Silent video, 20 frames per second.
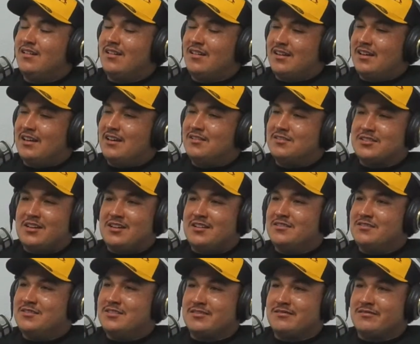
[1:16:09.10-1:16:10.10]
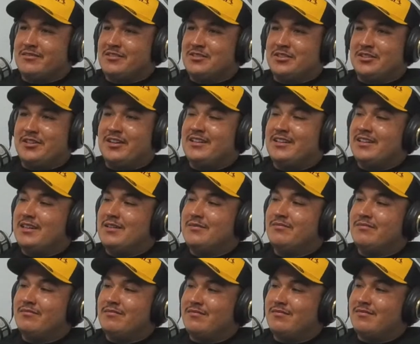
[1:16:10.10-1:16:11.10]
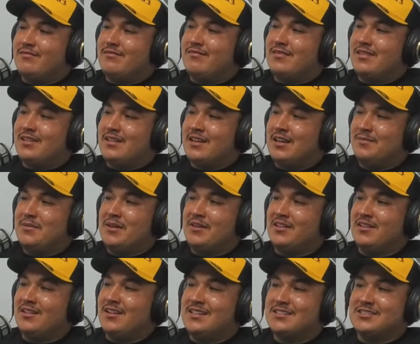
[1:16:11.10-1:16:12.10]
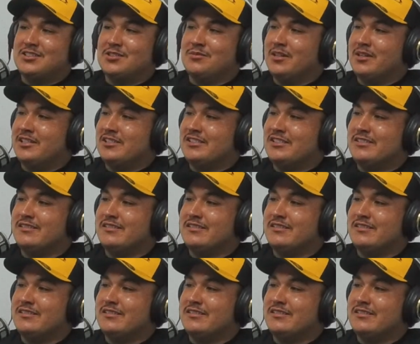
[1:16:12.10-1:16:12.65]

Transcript: yeah, it was a great time. Helped out the class so much.